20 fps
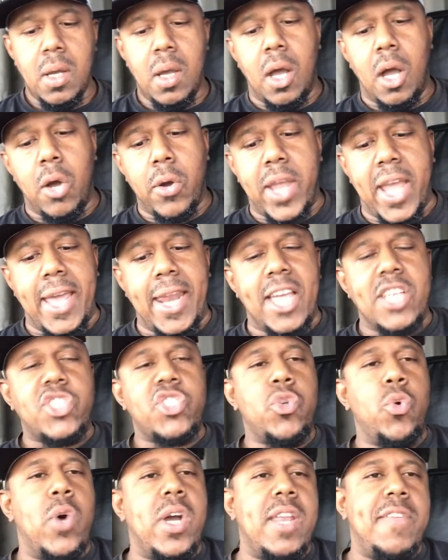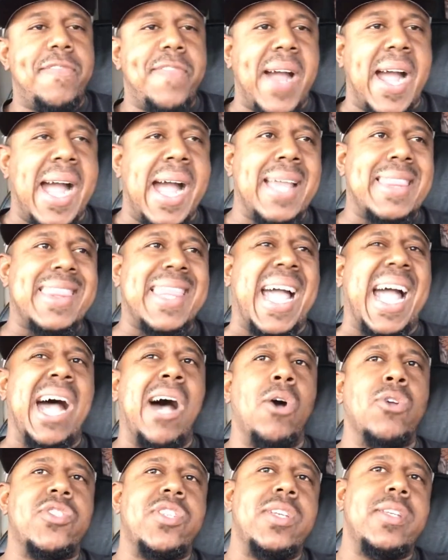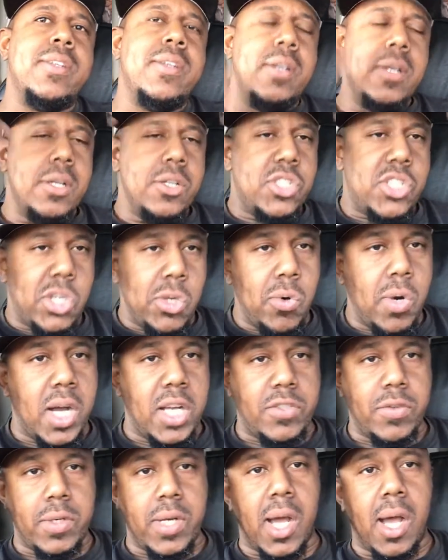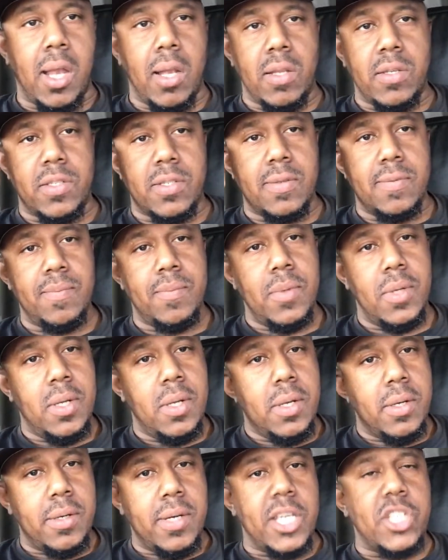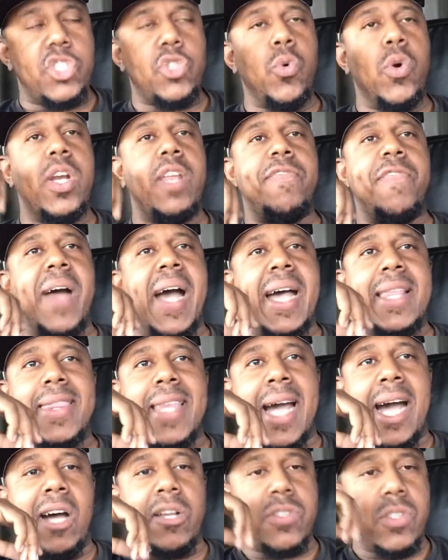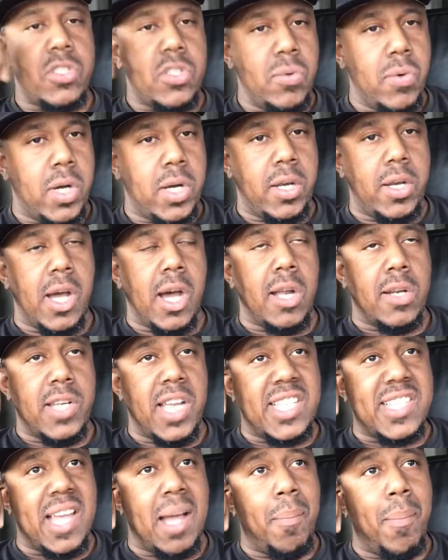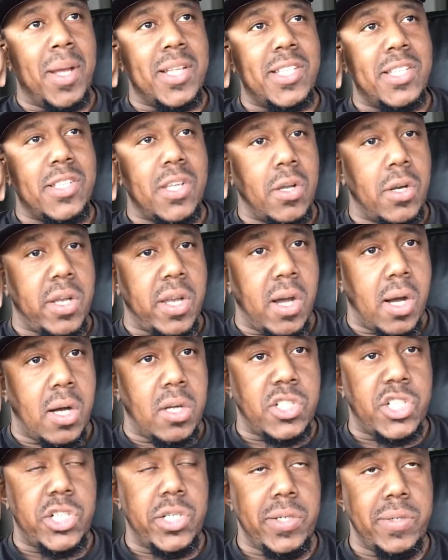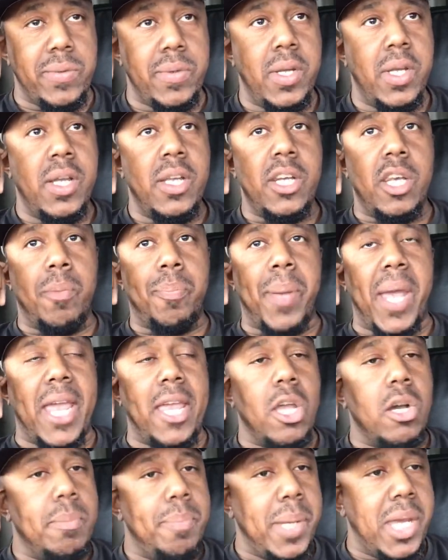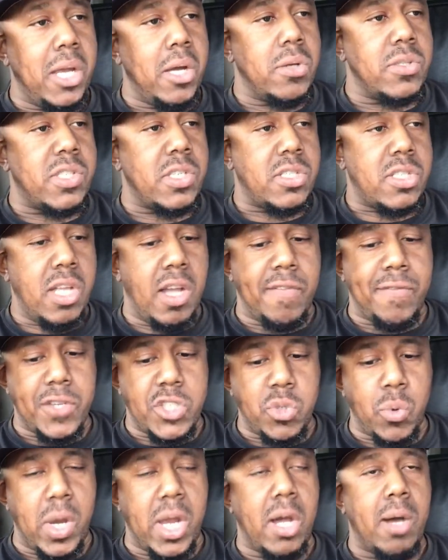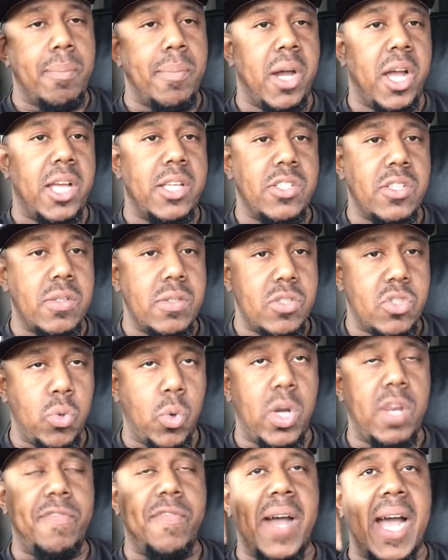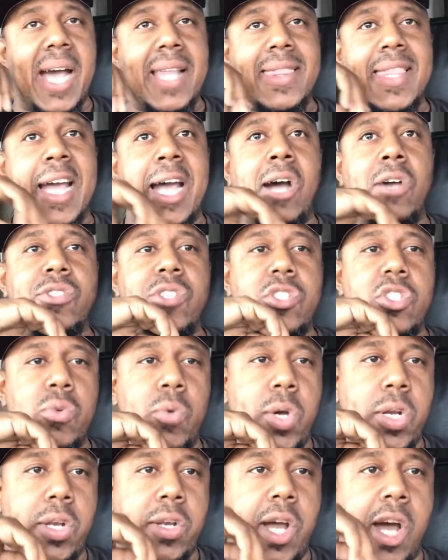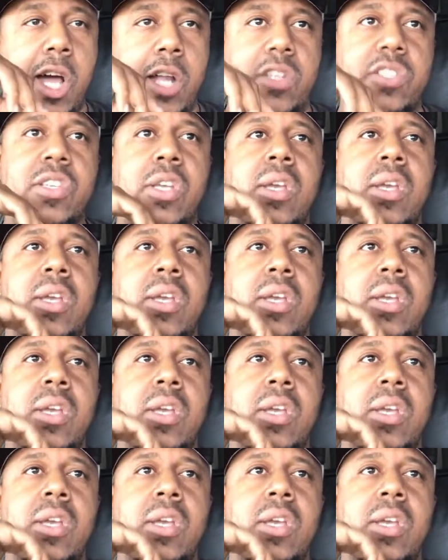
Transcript: Okay, that's $25,200. That's $25,200. That's how much it's gonna cost you to pay your bills and stuff for 12 months. $25,200.